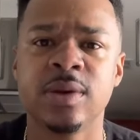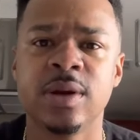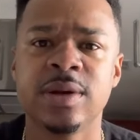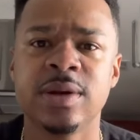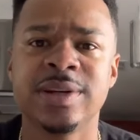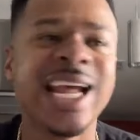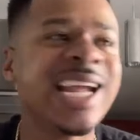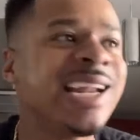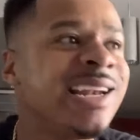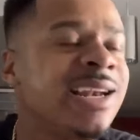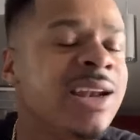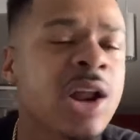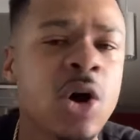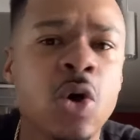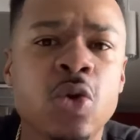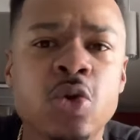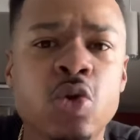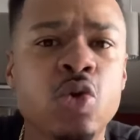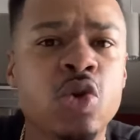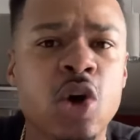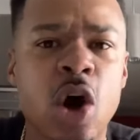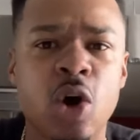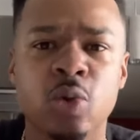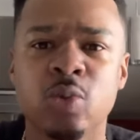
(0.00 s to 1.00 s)
They know
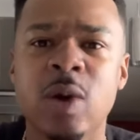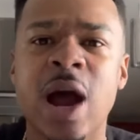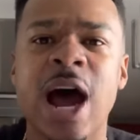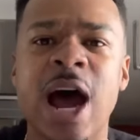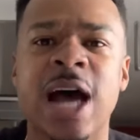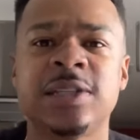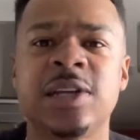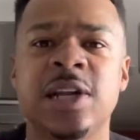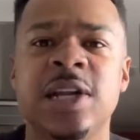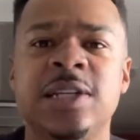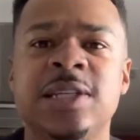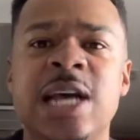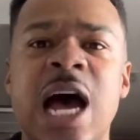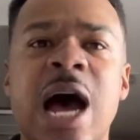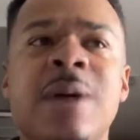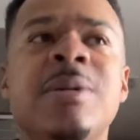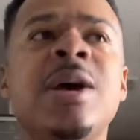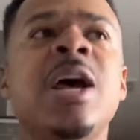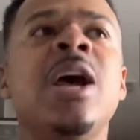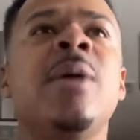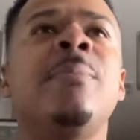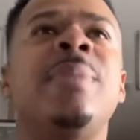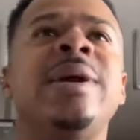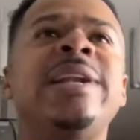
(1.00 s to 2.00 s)
you gonna rise to the
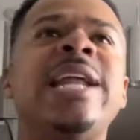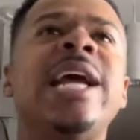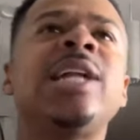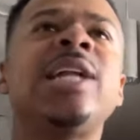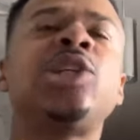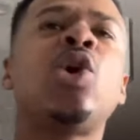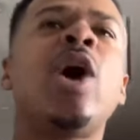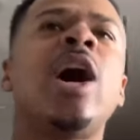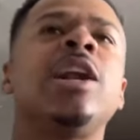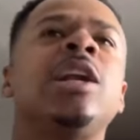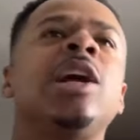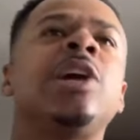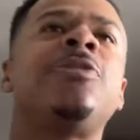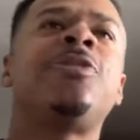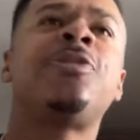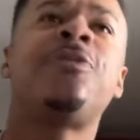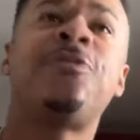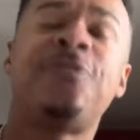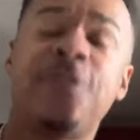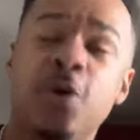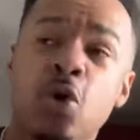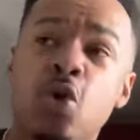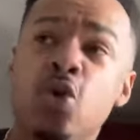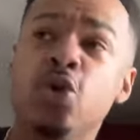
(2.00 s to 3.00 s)
top, but they trying to
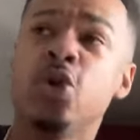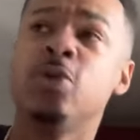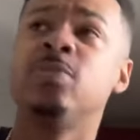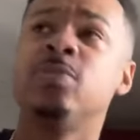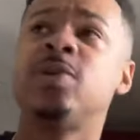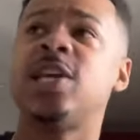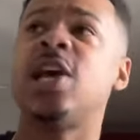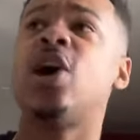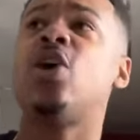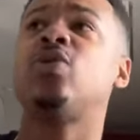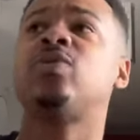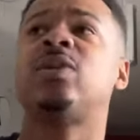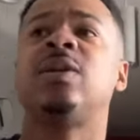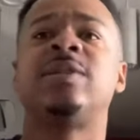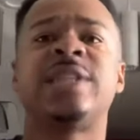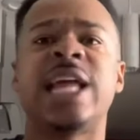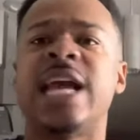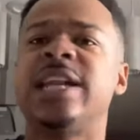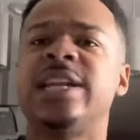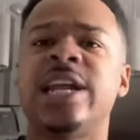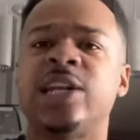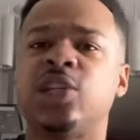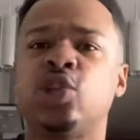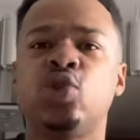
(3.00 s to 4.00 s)
fool themselves and
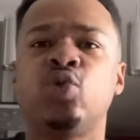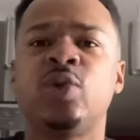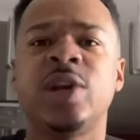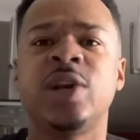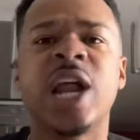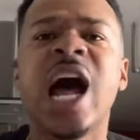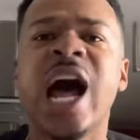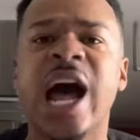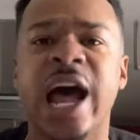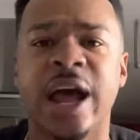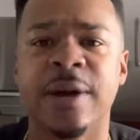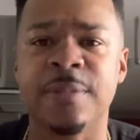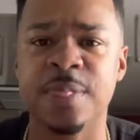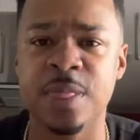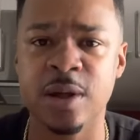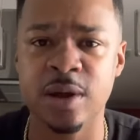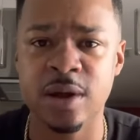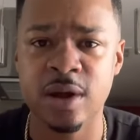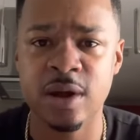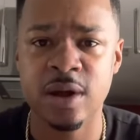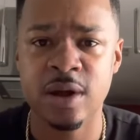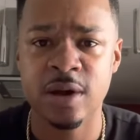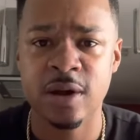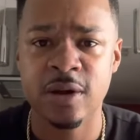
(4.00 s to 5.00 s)
think that you not.
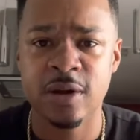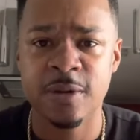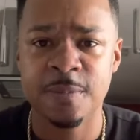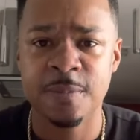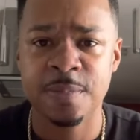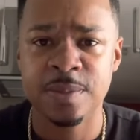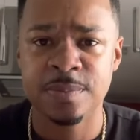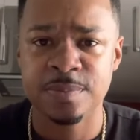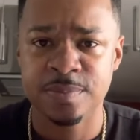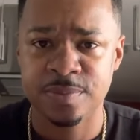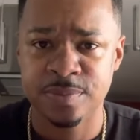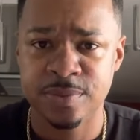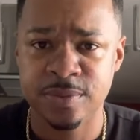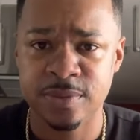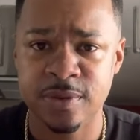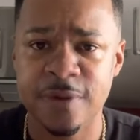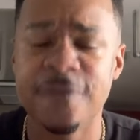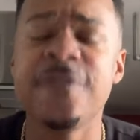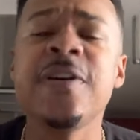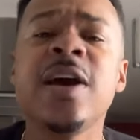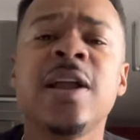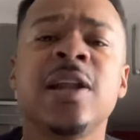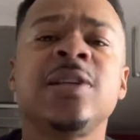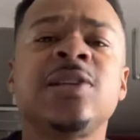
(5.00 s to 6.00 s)

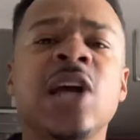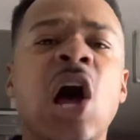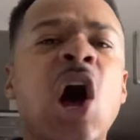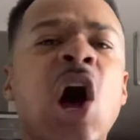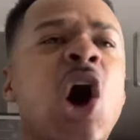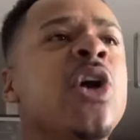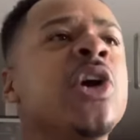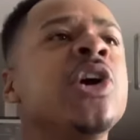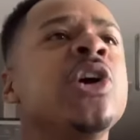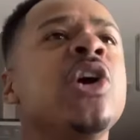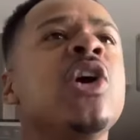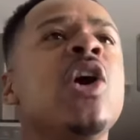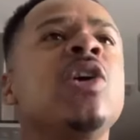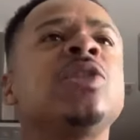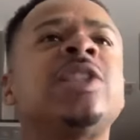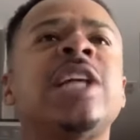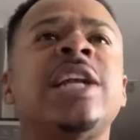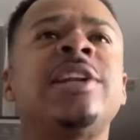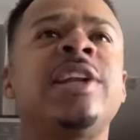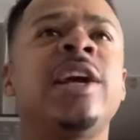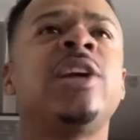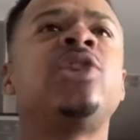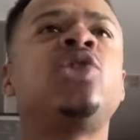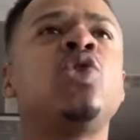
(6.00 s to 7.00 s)
Fellas, all the girls
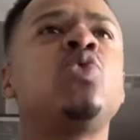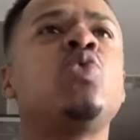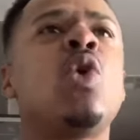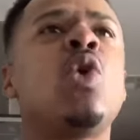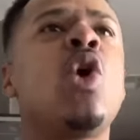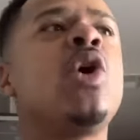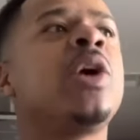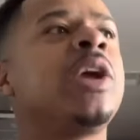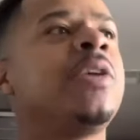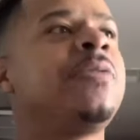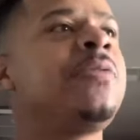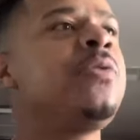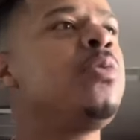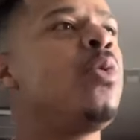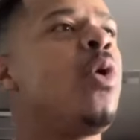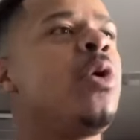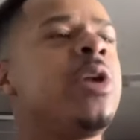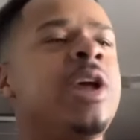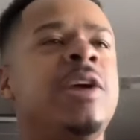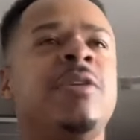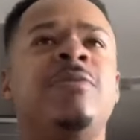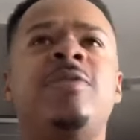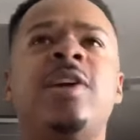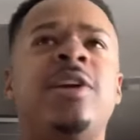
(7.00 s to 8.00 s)
that did you wrong, if you
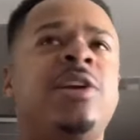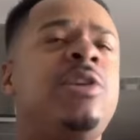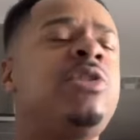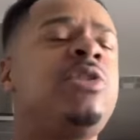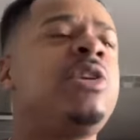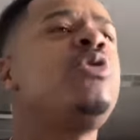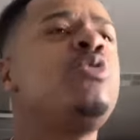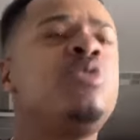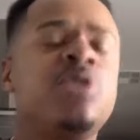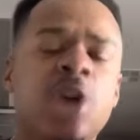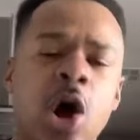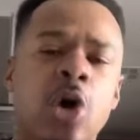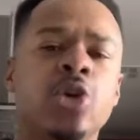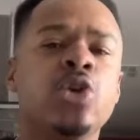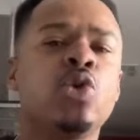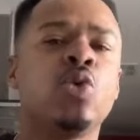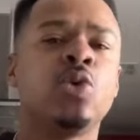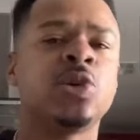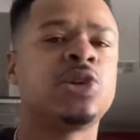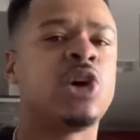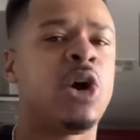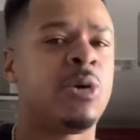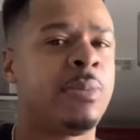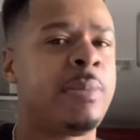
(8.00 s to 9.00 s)
want, if you know you
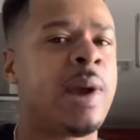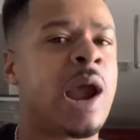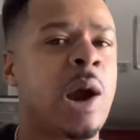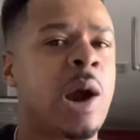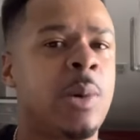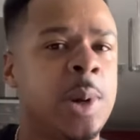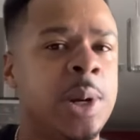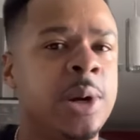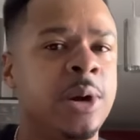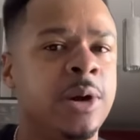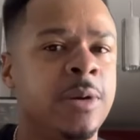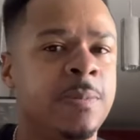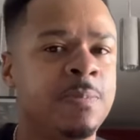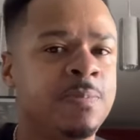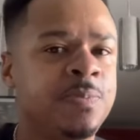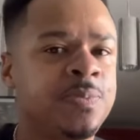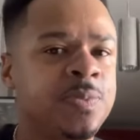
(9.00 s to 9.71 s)
was gonna marry her.